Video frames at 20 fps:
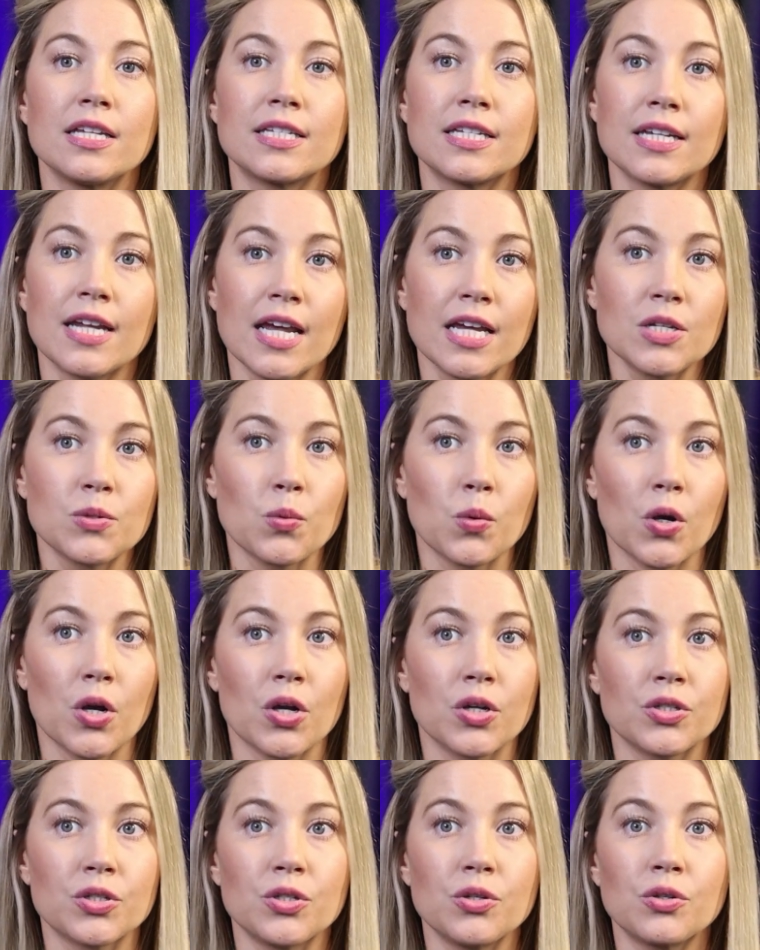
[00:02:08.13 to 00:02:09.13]
In today's
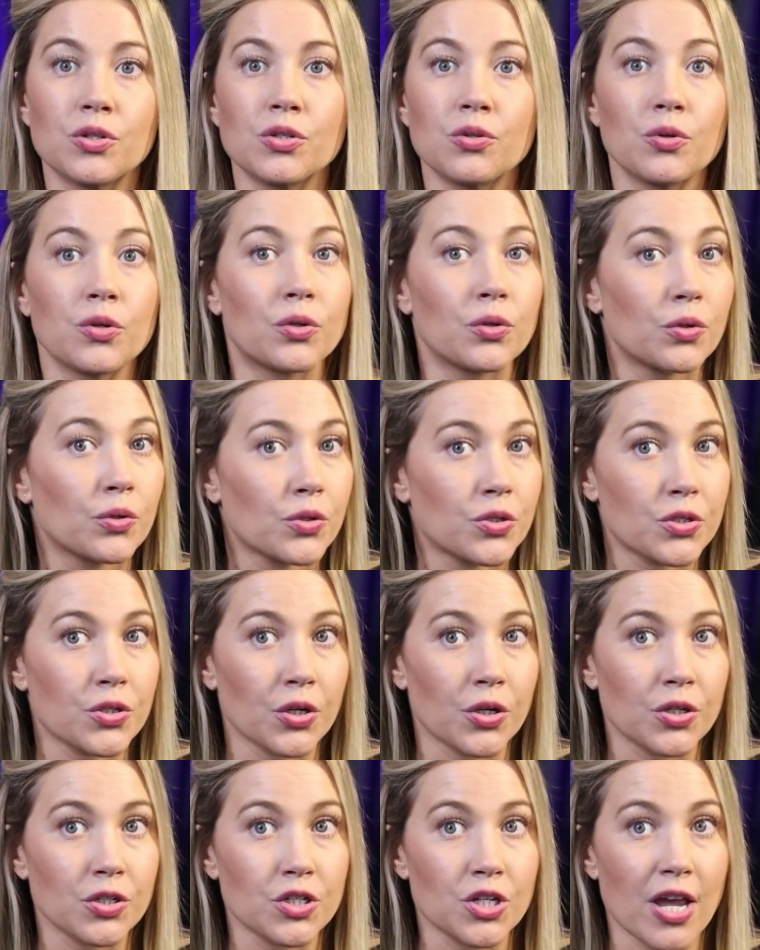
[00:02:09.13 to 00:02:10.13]
world, you can do a Google
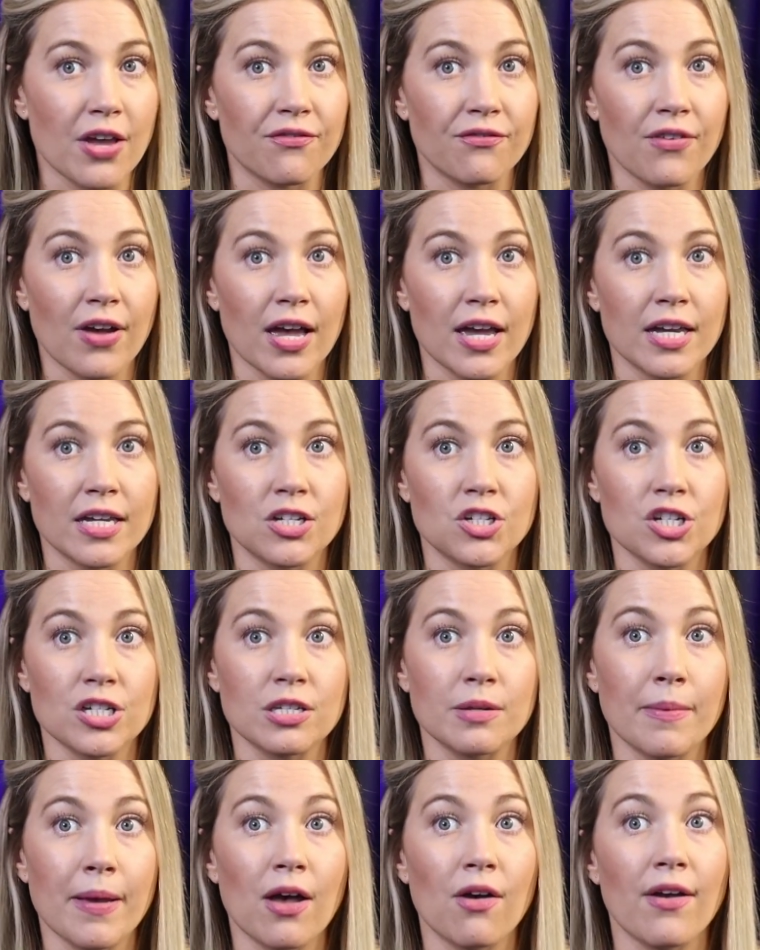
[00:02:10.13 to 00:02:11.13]
search and find
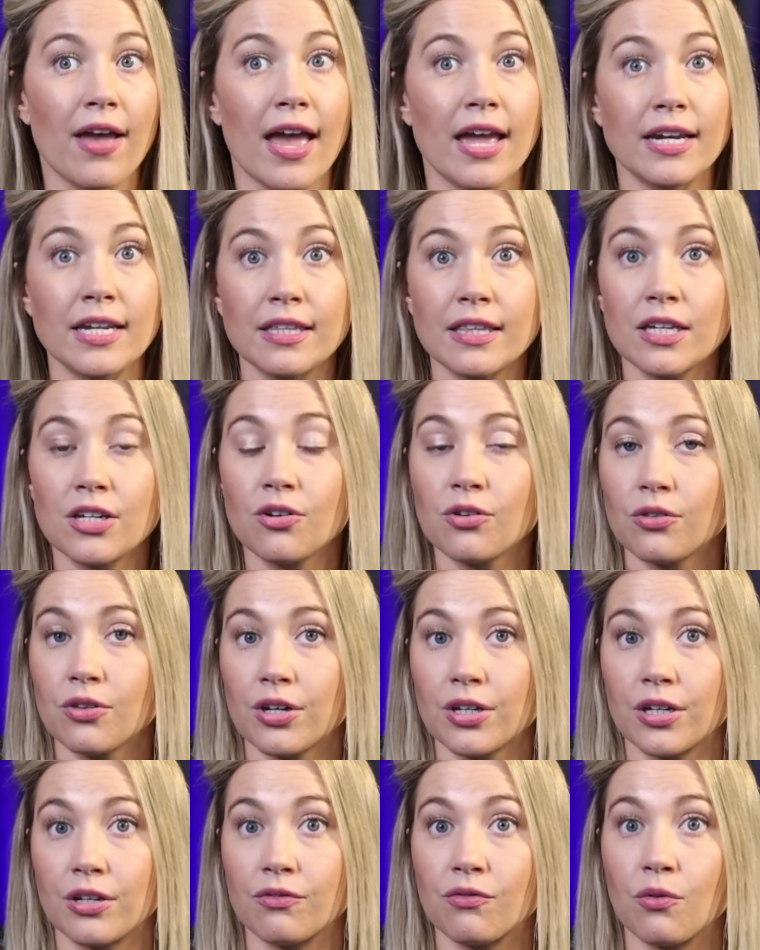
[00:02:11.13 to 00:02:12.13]
just about anything you're
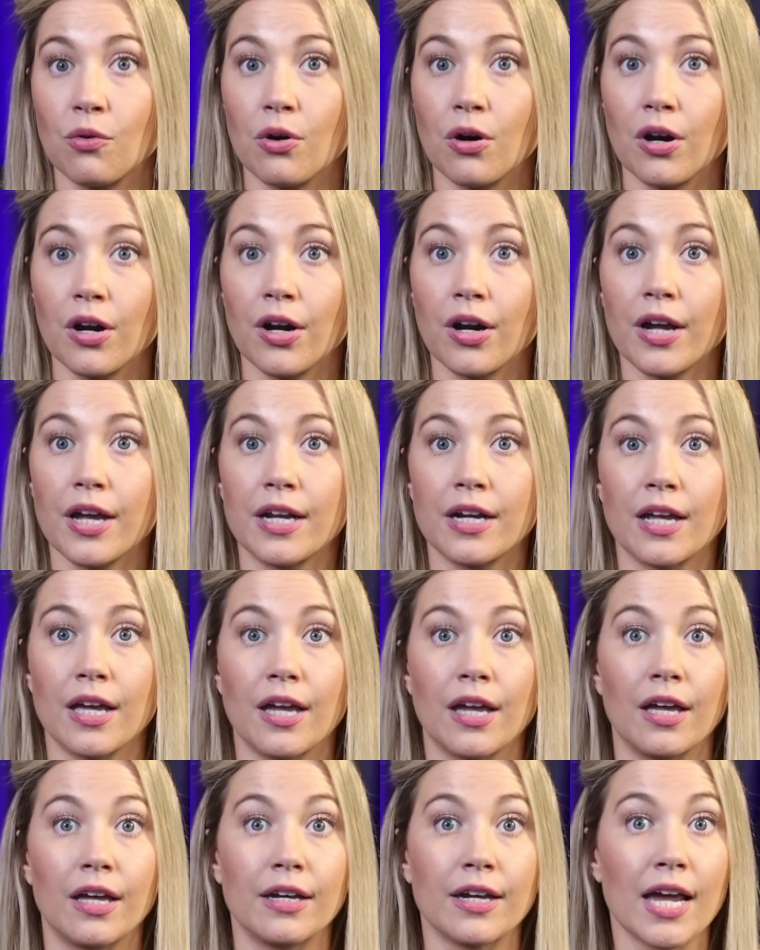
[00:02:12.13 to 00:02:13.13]
looking for in
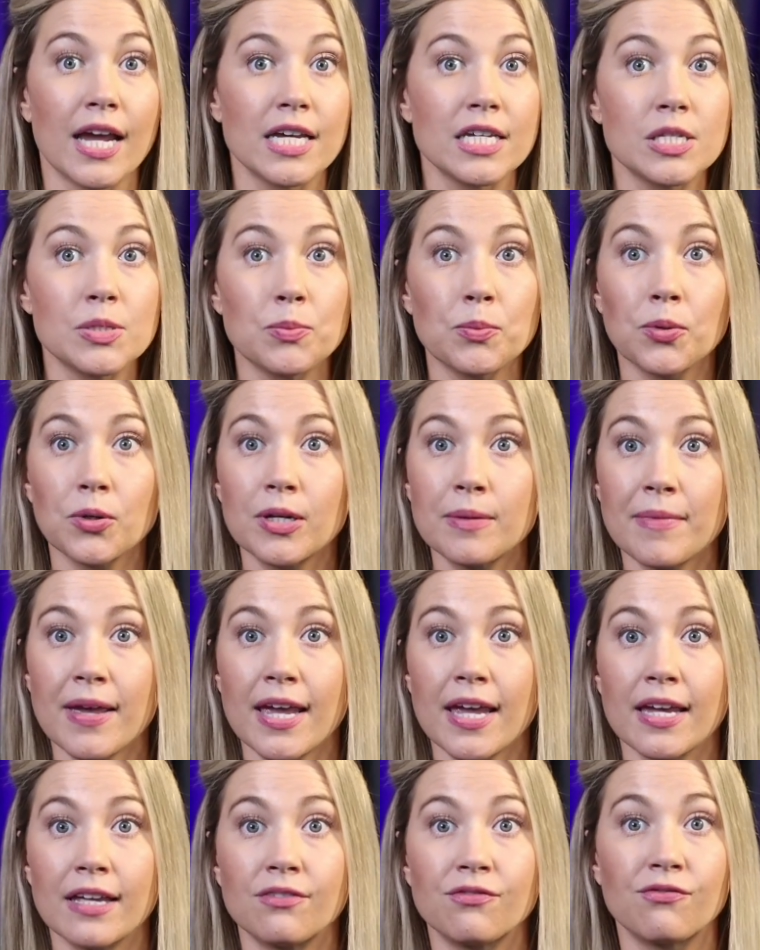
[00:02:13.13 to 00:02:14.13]
a nice
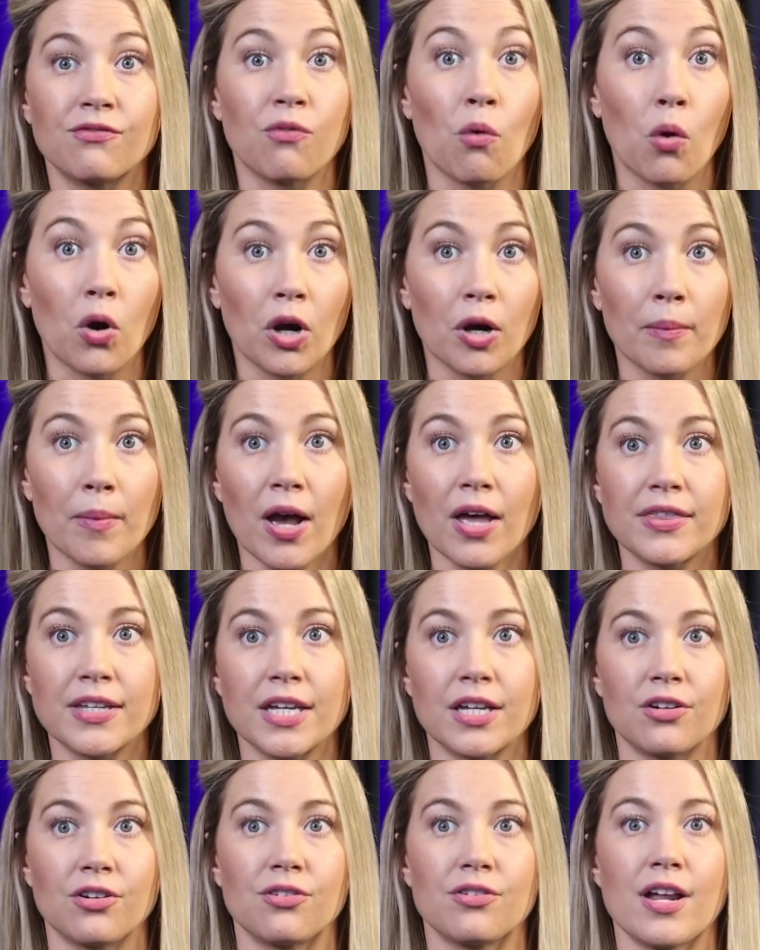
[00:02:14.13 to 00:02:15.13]
pre-made form on the
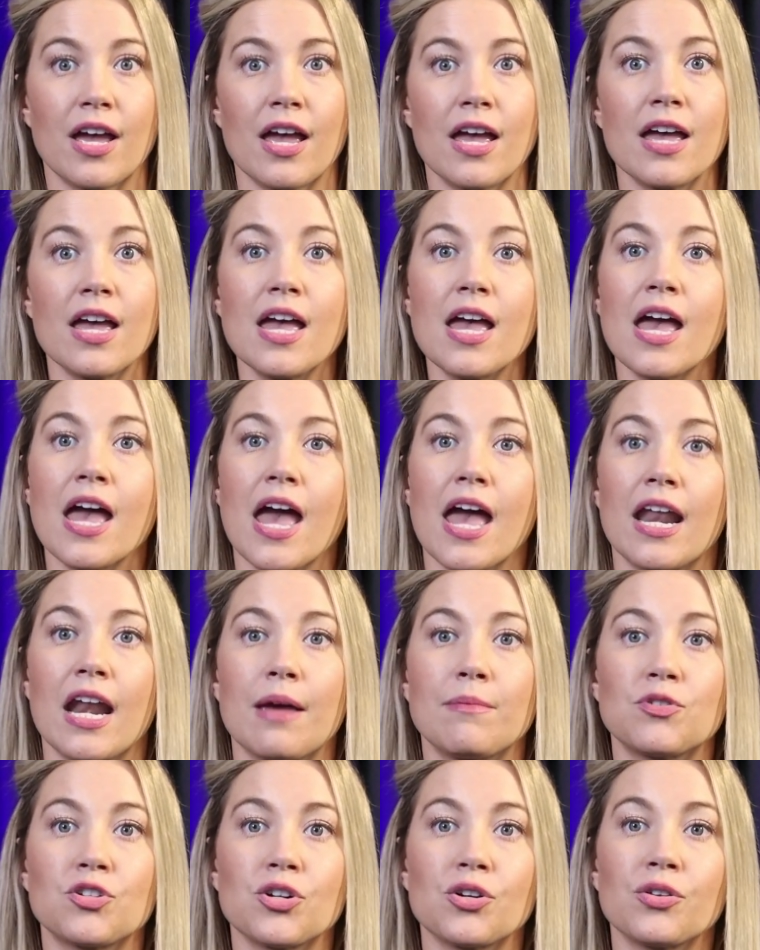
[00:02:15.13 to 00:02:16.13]
internet. And I'm
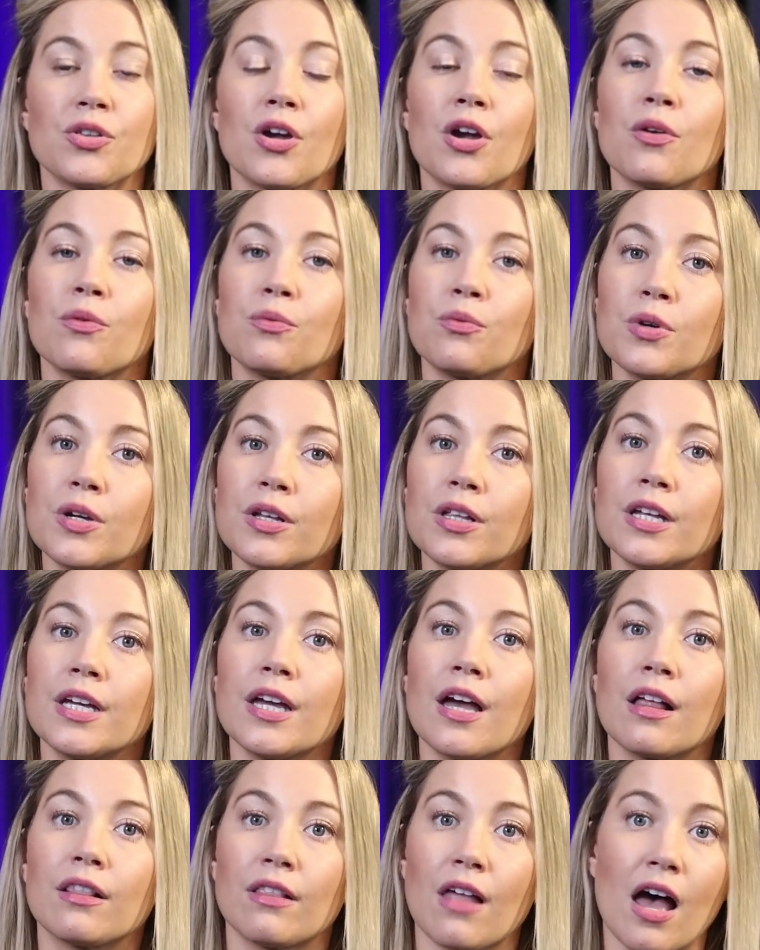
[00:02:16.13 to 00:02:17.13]
sure there are really
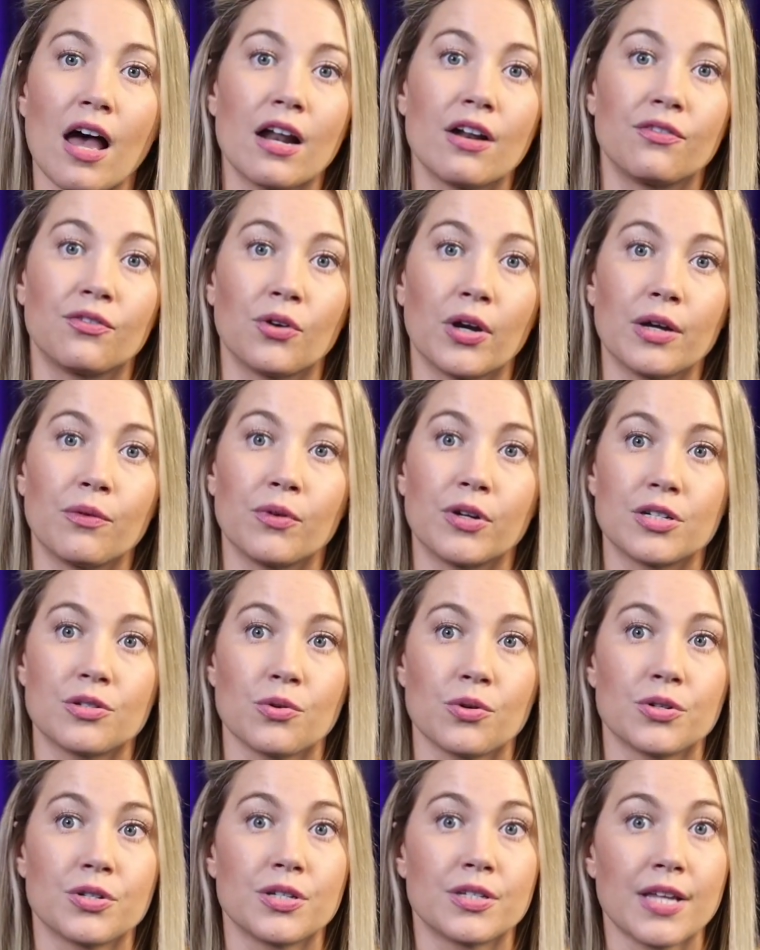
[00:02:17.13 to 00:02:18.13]
a lot of great
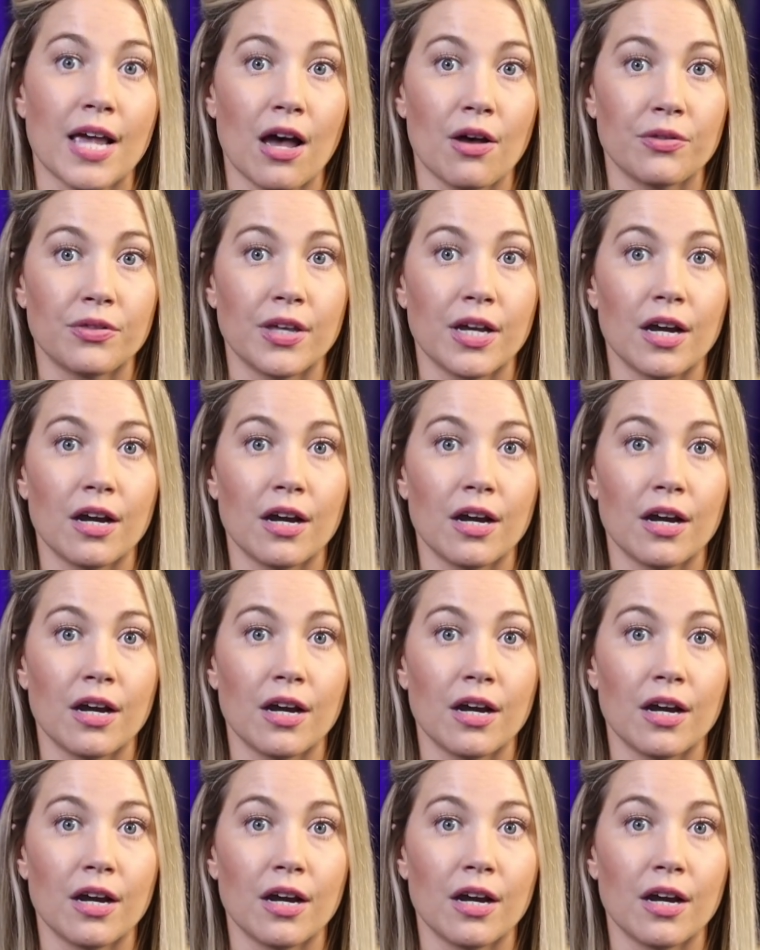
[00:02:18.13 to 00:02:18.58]
resources out